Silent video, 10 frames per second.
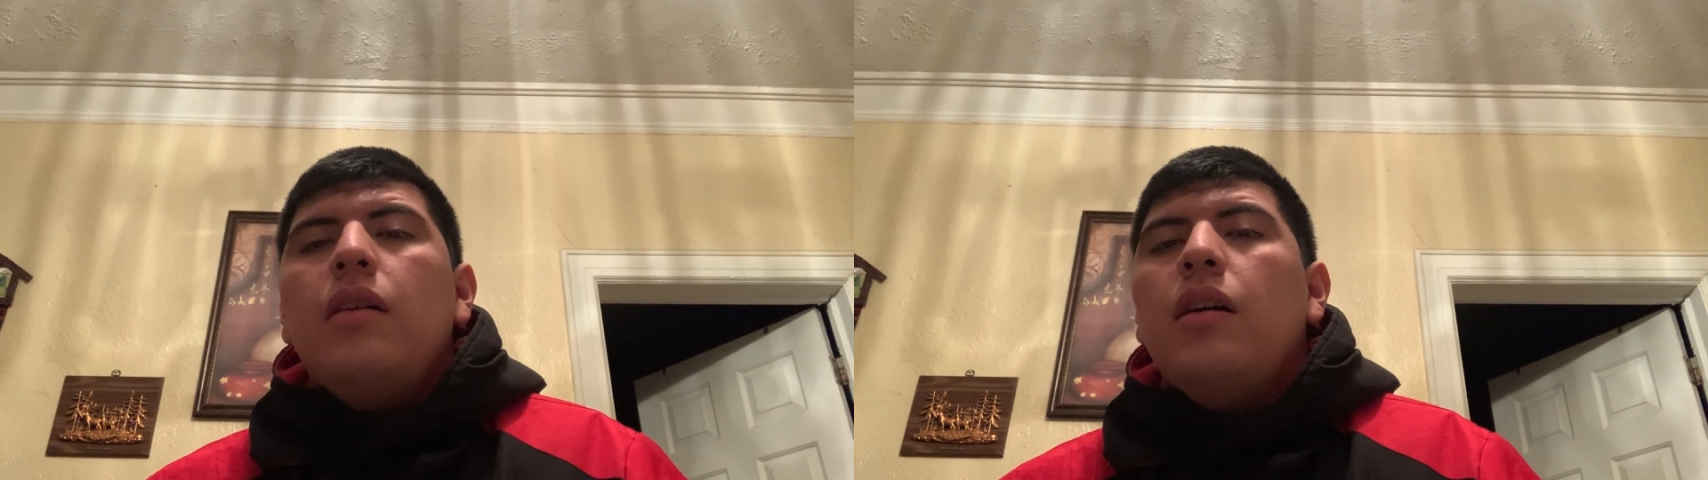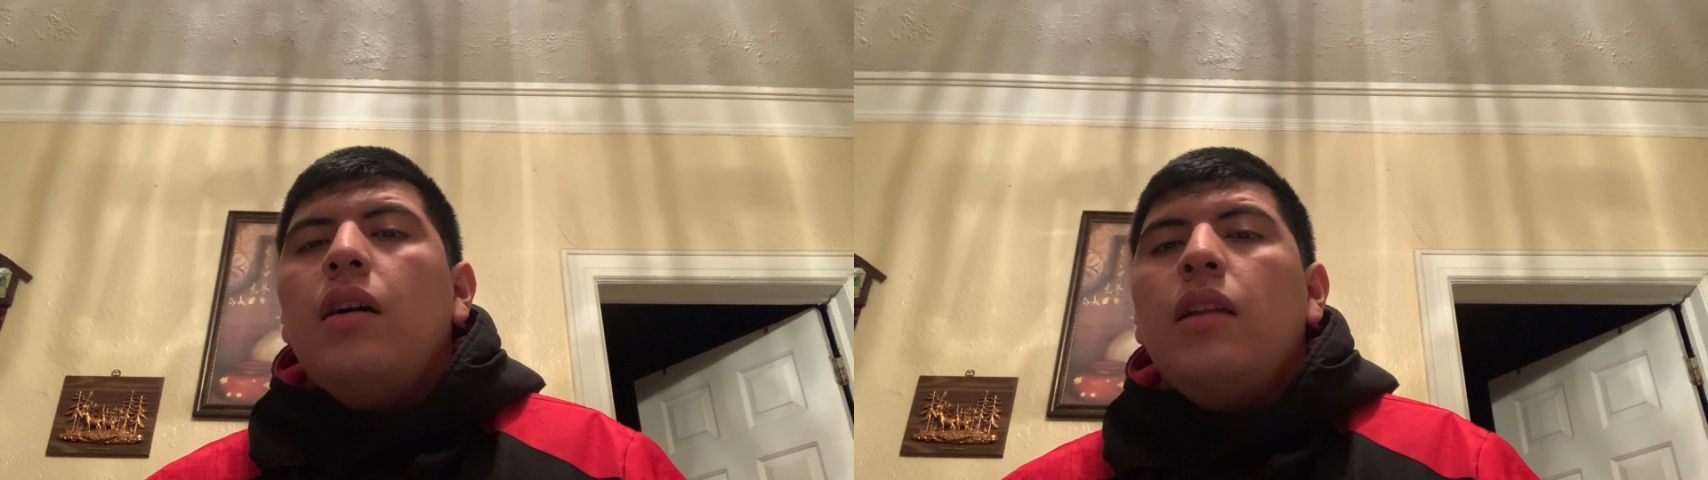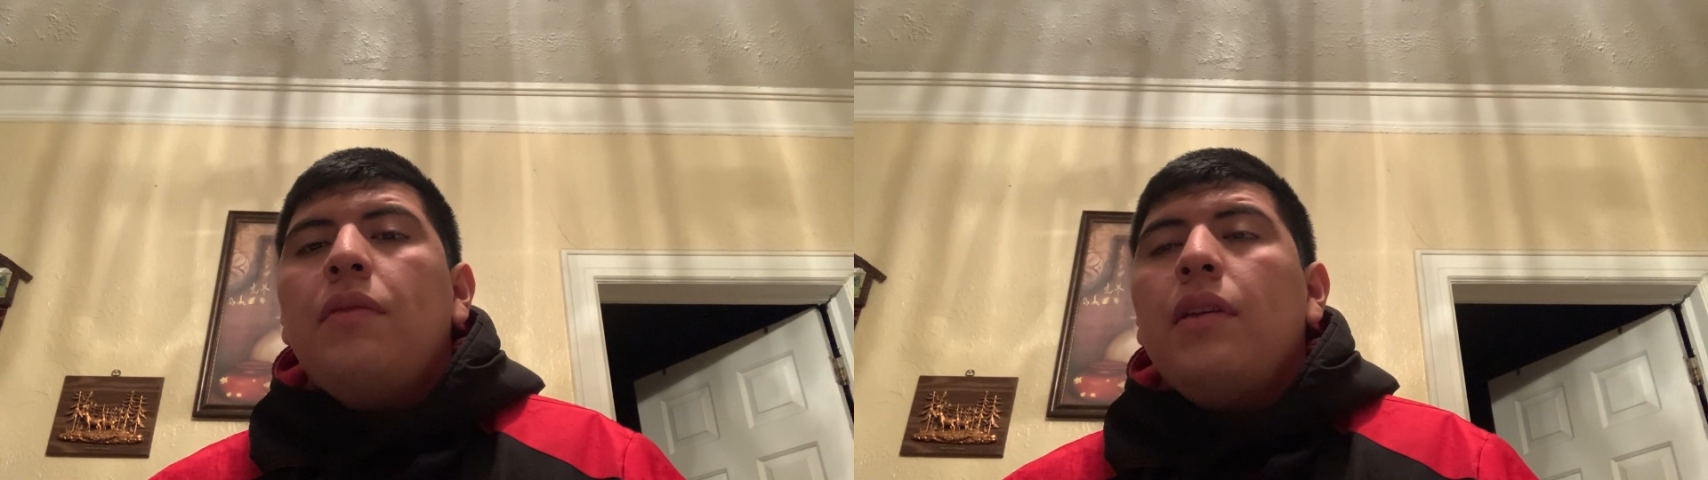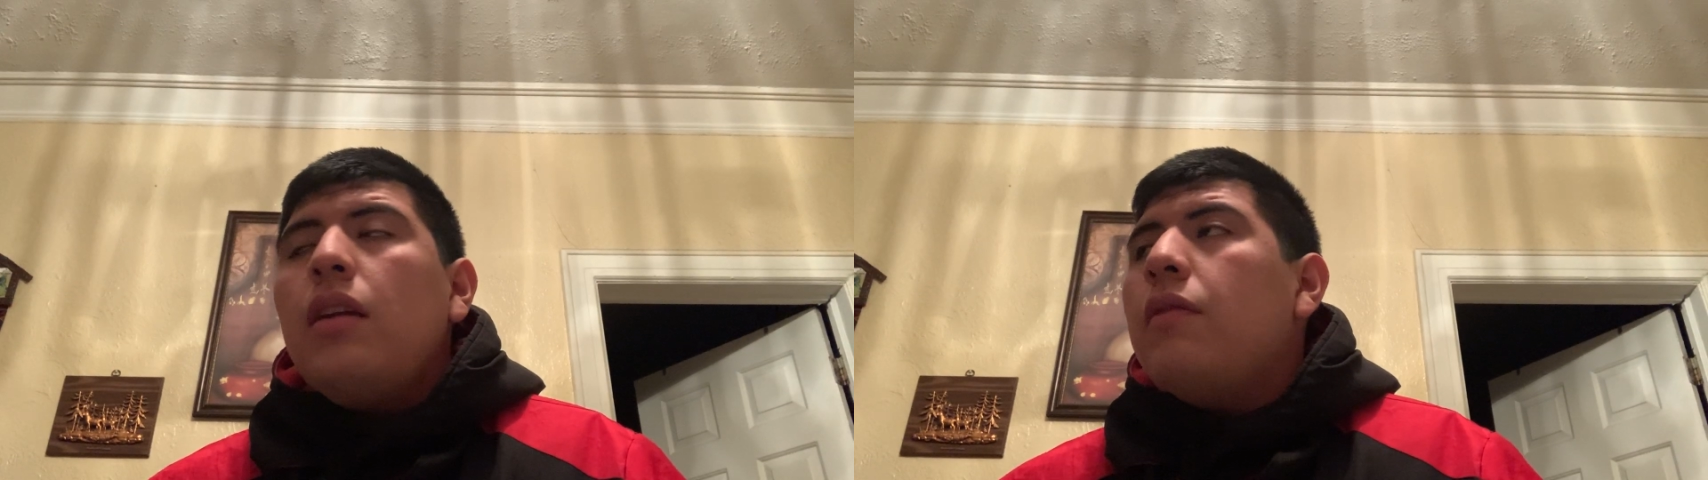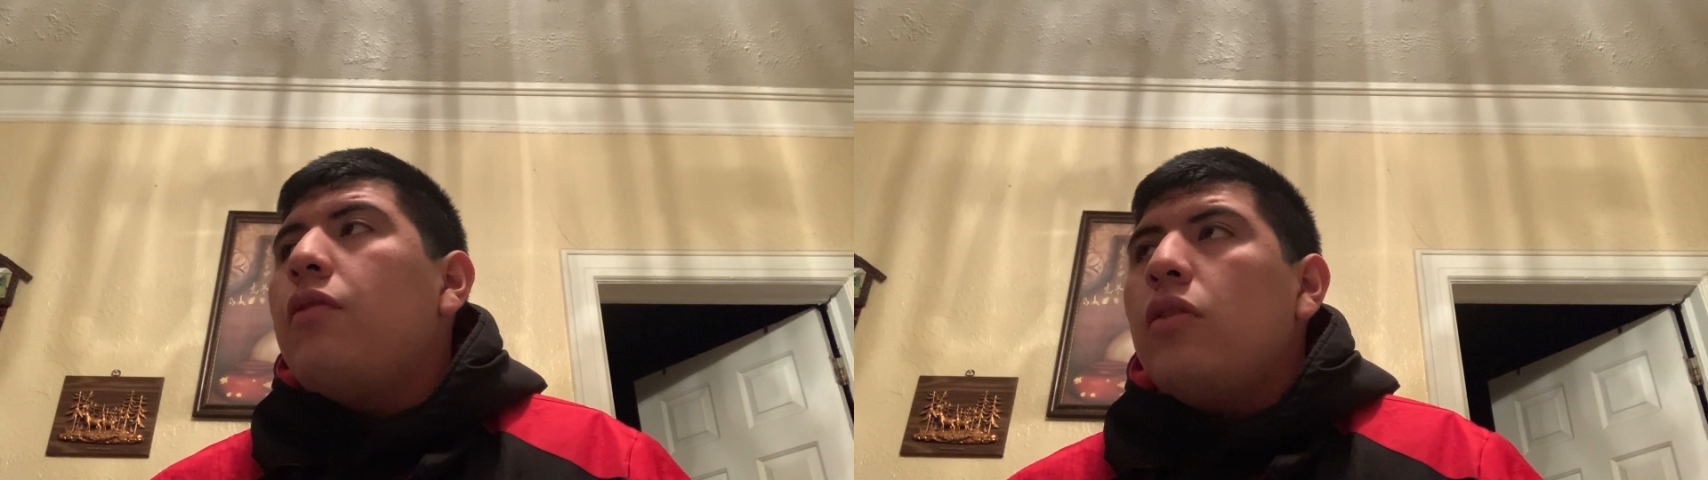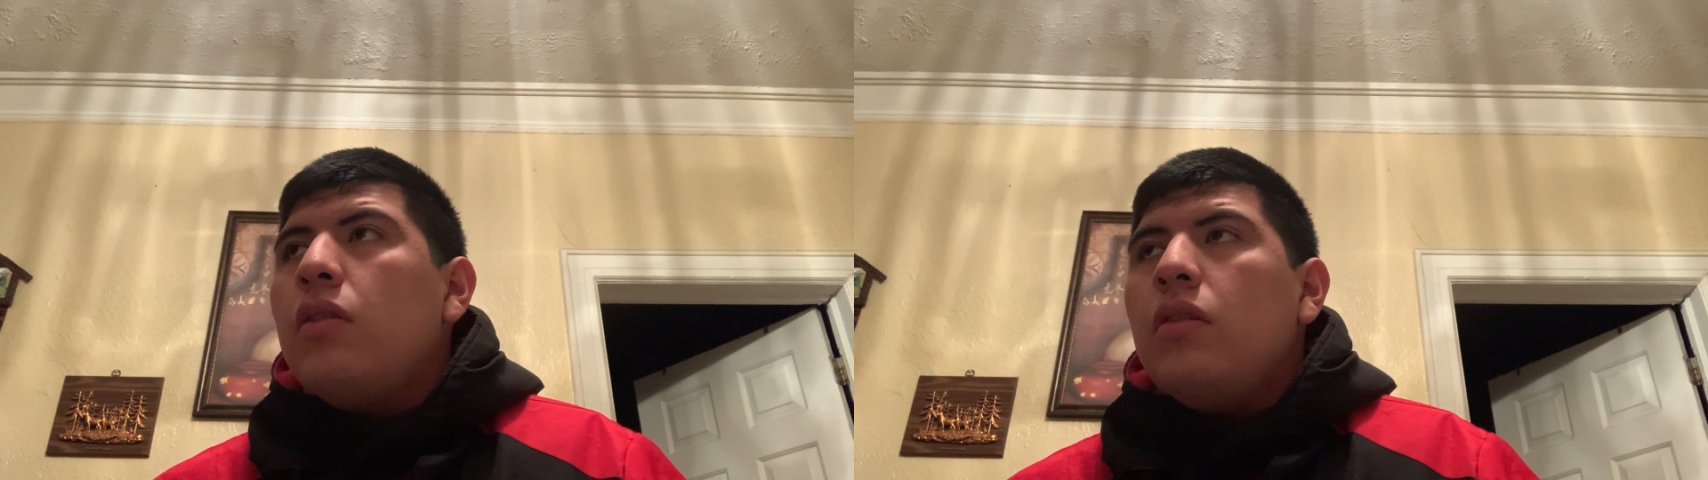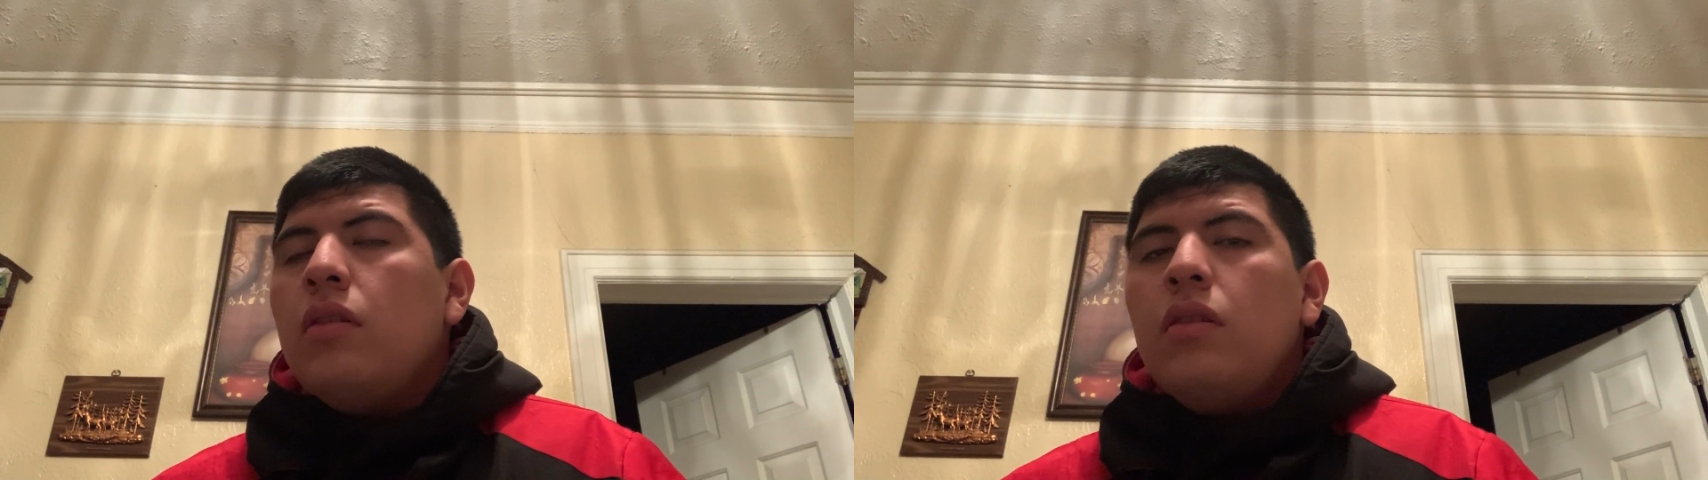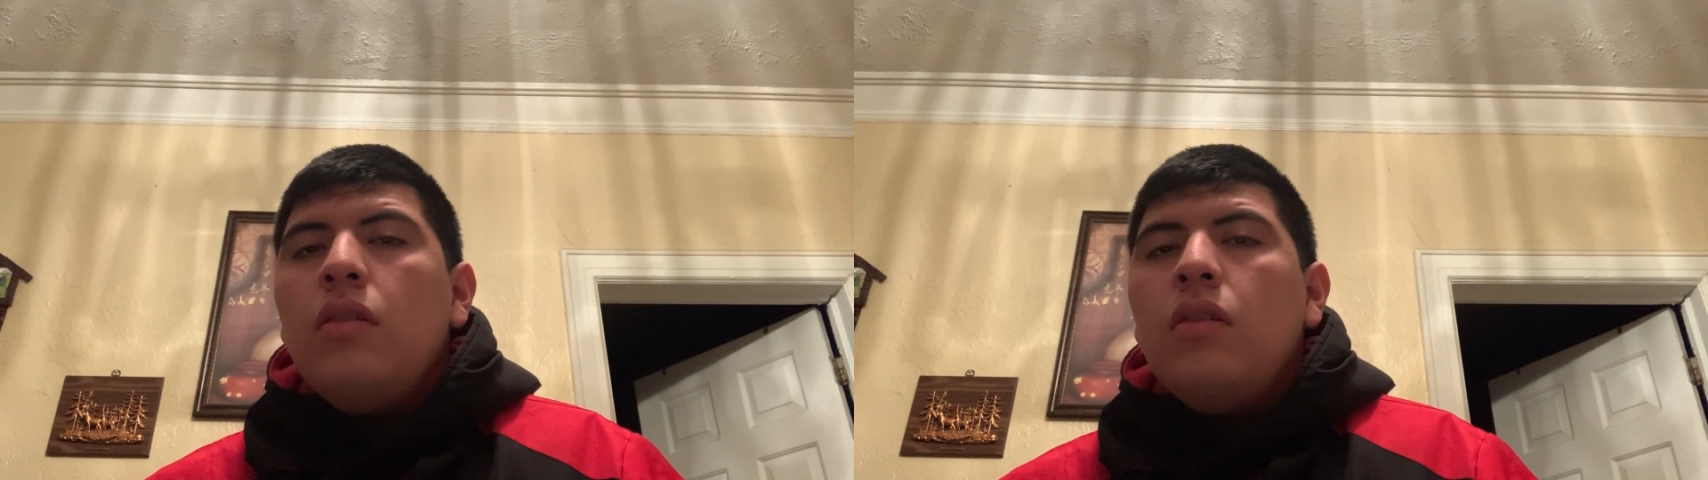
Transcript: Living here for